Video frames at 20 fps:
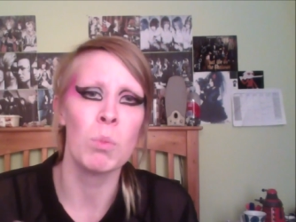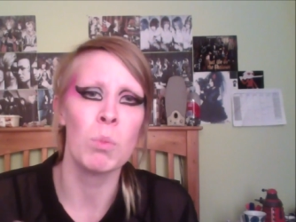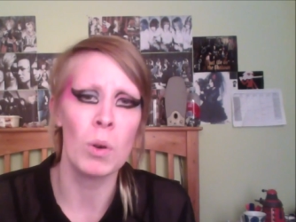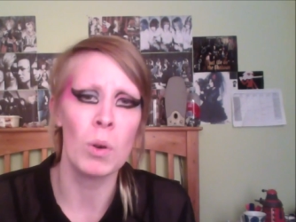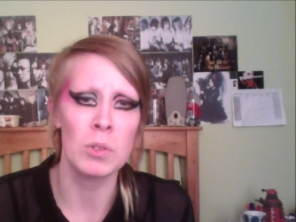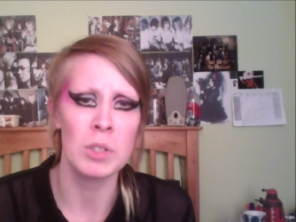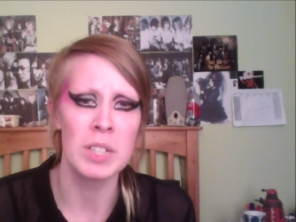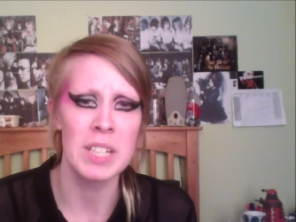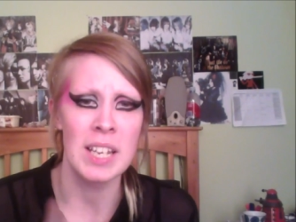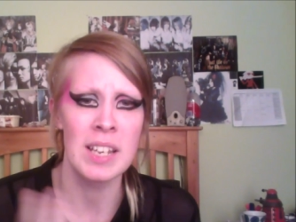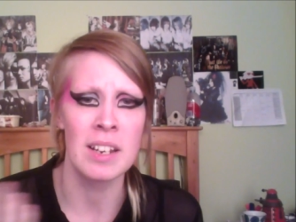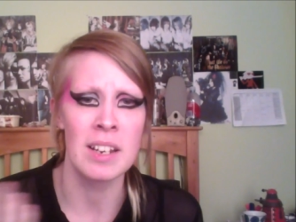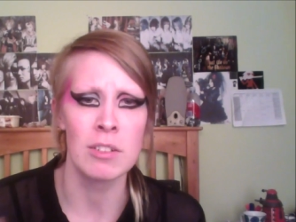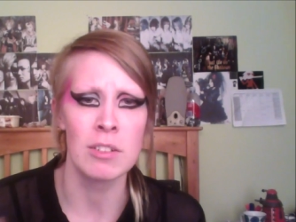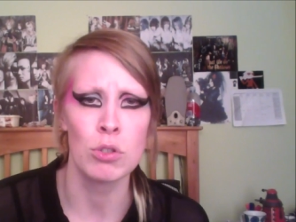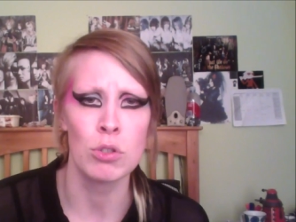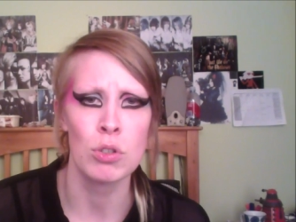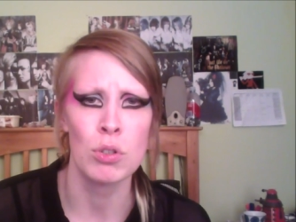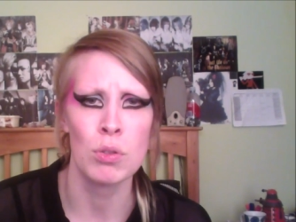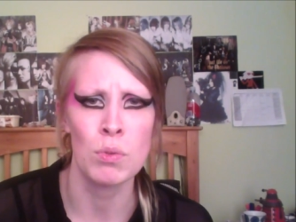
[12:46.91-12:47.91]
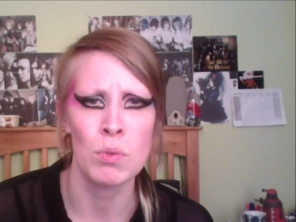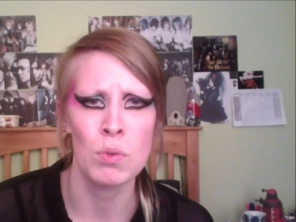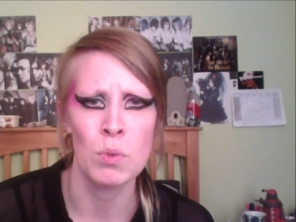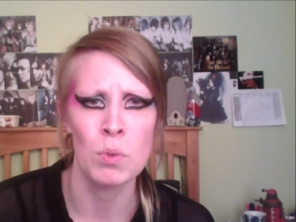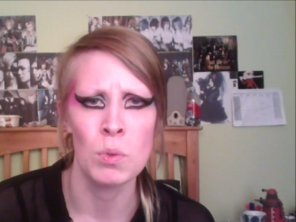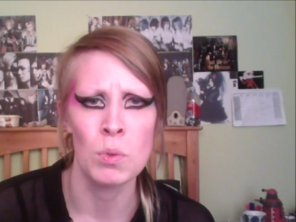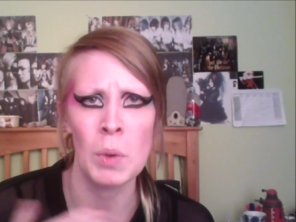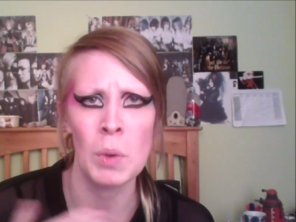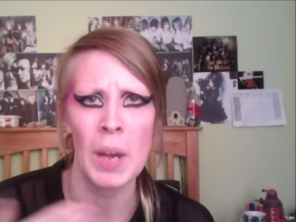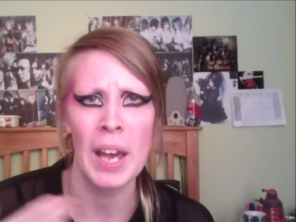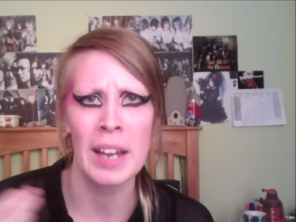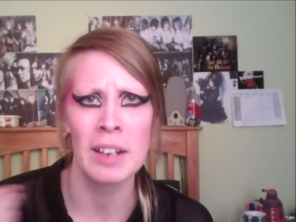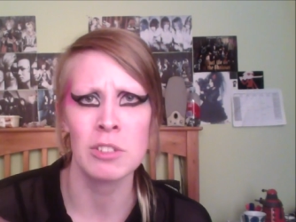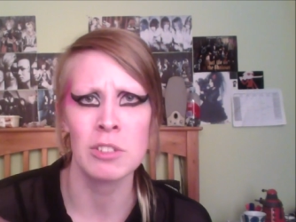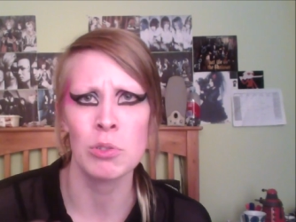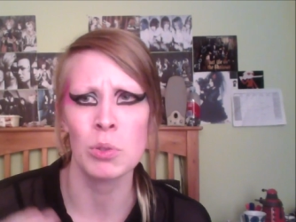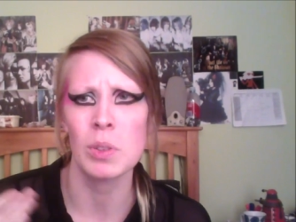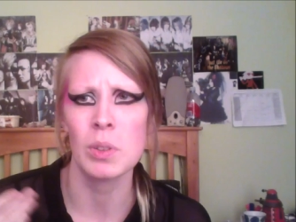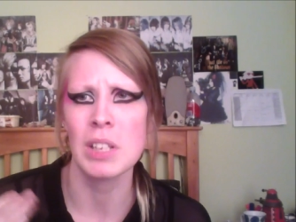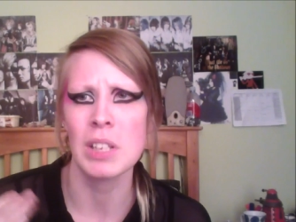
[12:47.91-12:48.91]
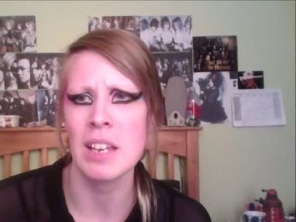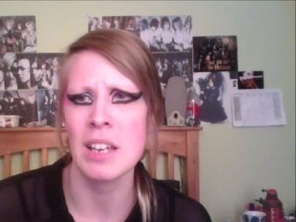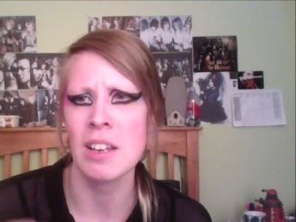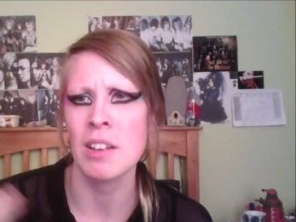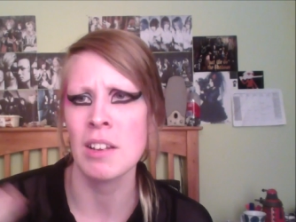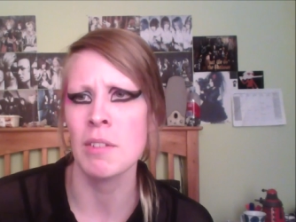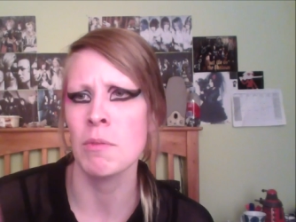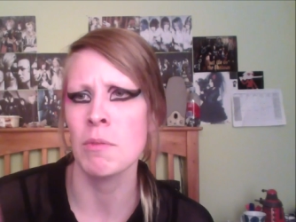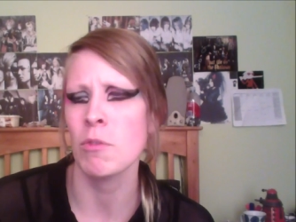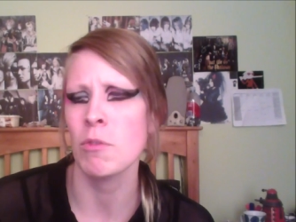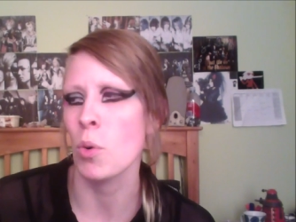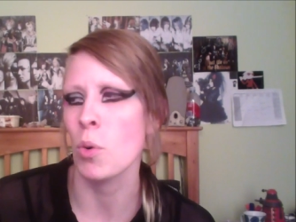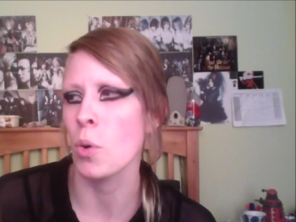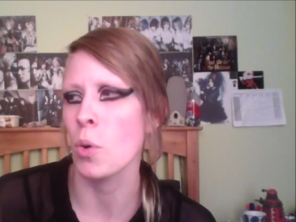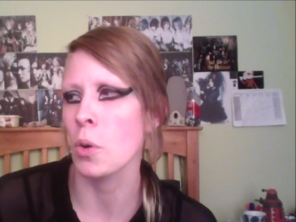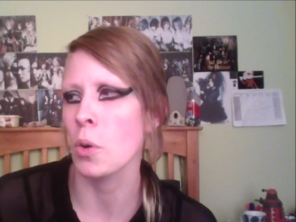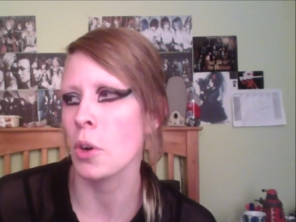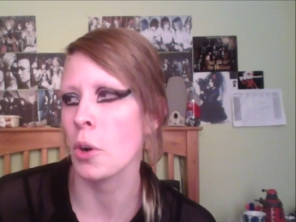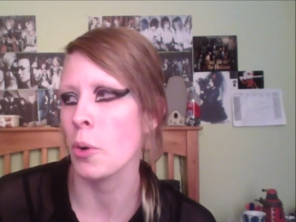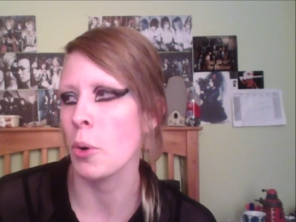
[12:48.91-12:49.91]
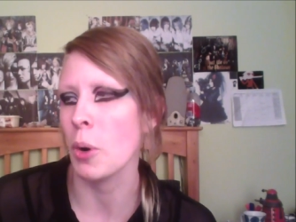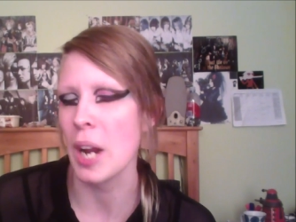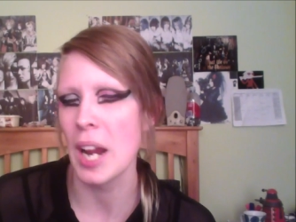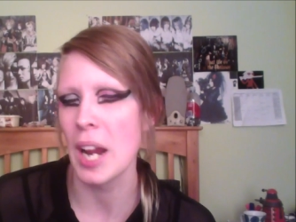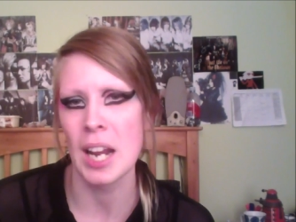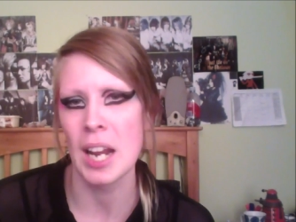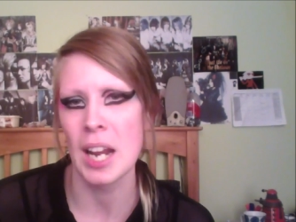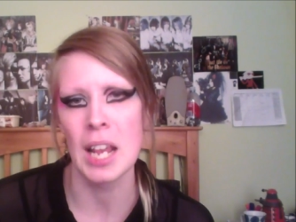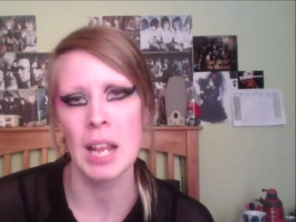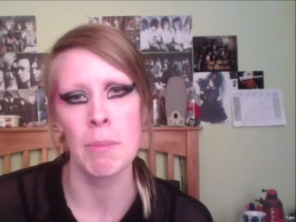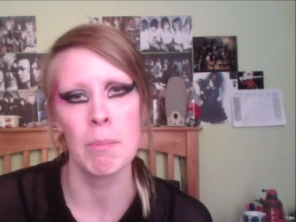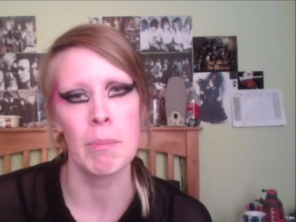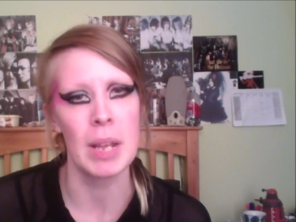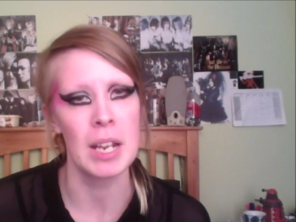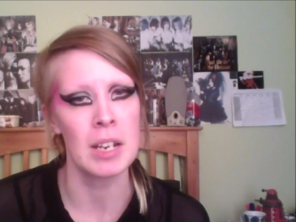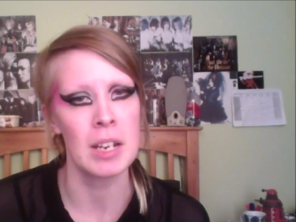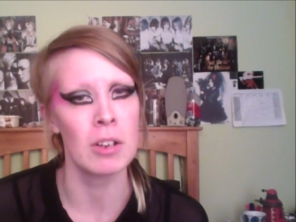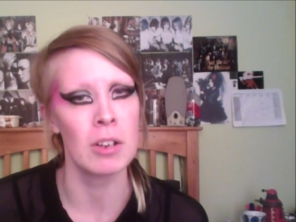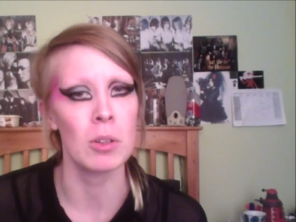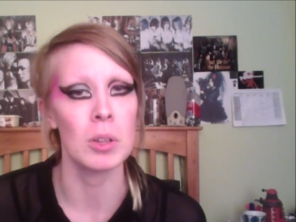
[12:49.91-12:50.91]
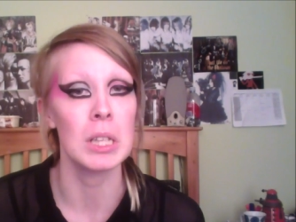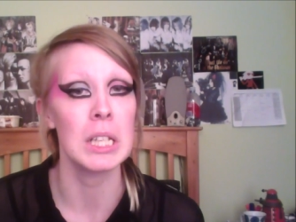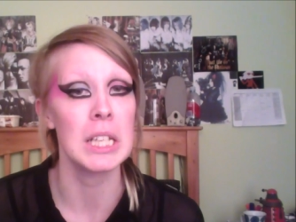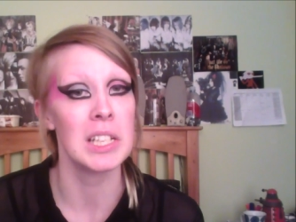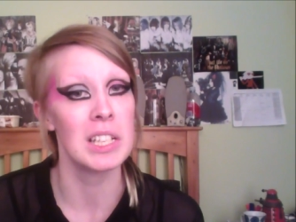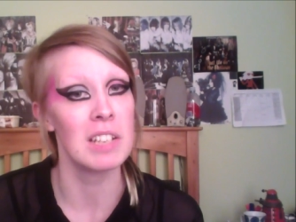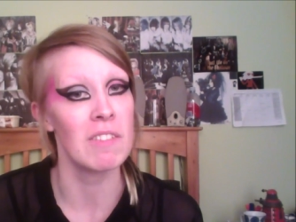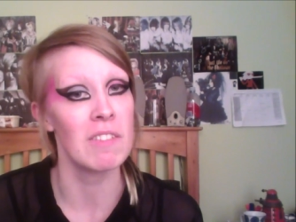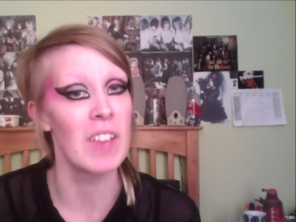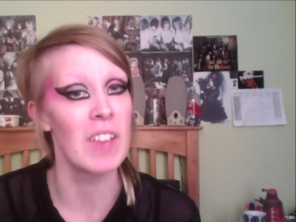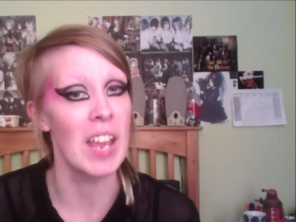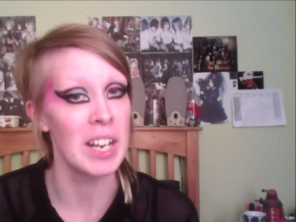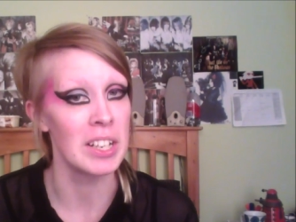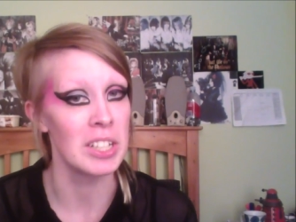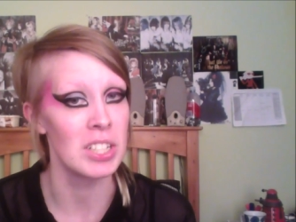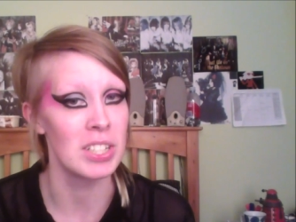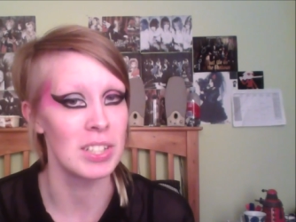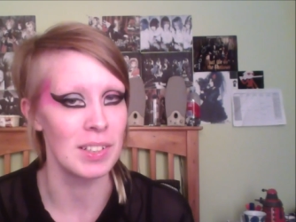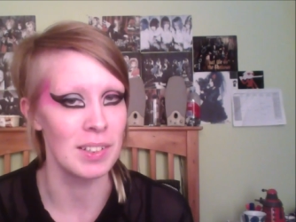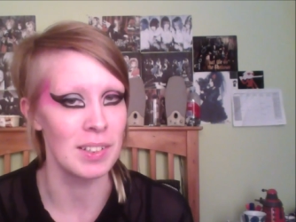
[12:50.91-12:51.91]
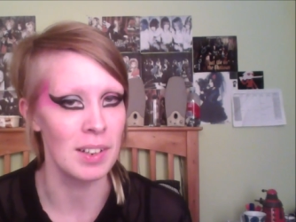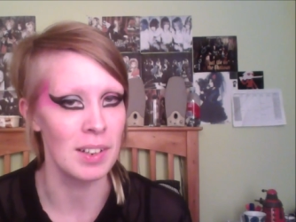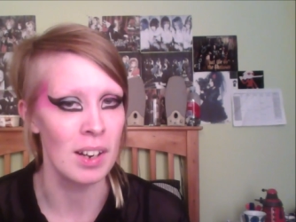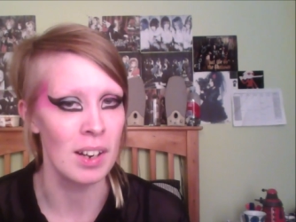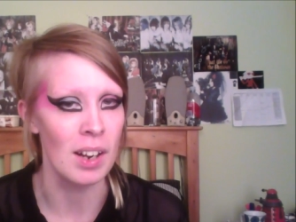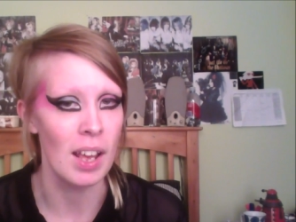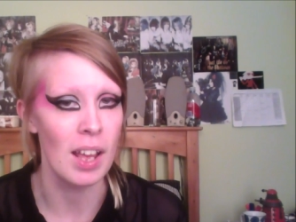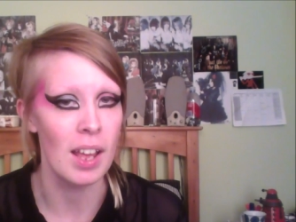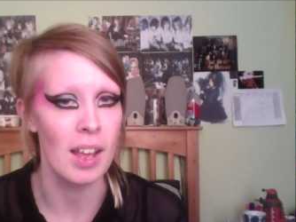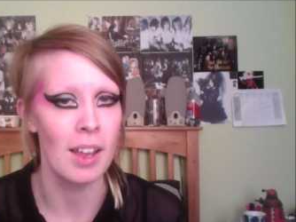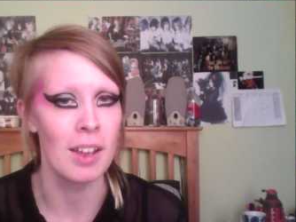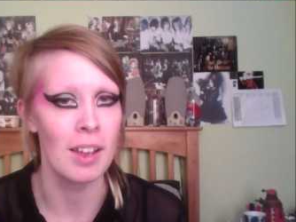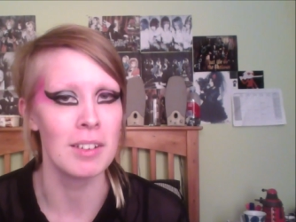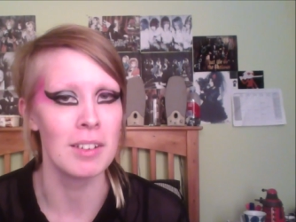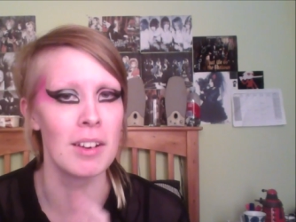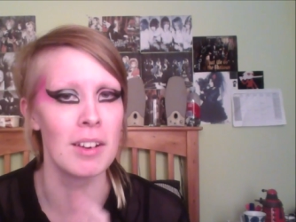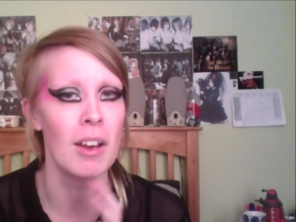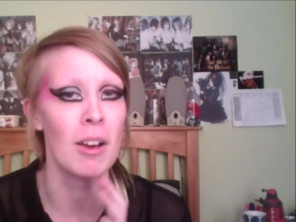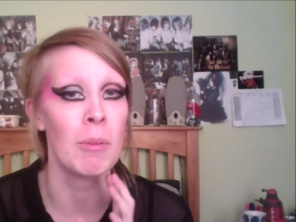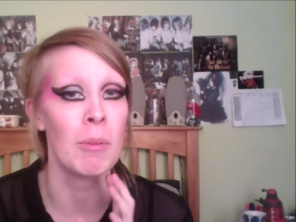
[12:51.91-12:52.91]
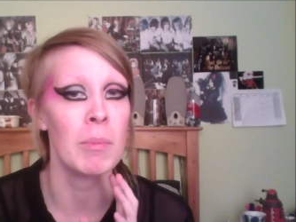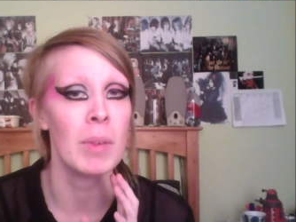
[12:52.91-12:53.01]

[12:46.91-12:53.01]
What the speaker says: wanting to actually forego any medical intervention, and